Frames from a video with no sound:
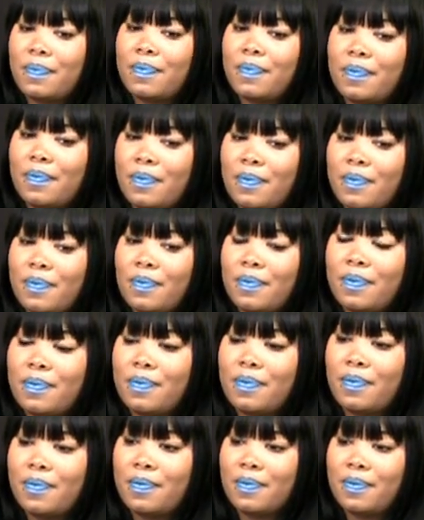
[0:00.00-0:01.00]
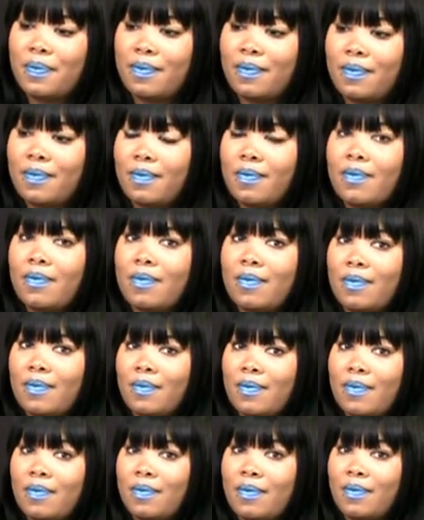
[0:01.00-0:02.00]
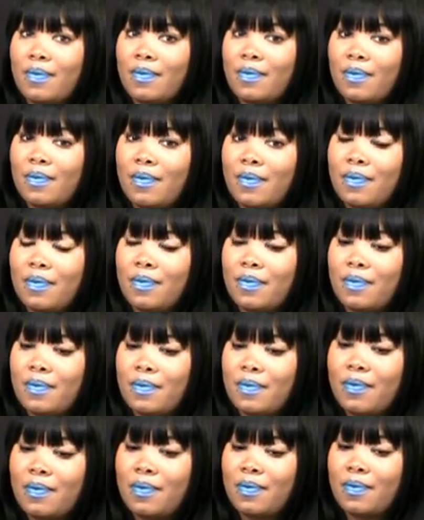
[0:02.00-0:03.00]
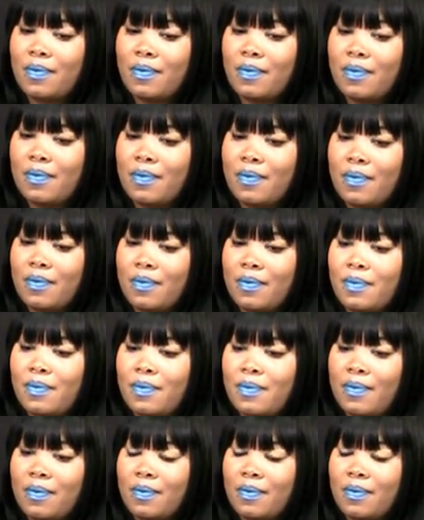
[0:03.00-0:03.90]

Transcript: (silent)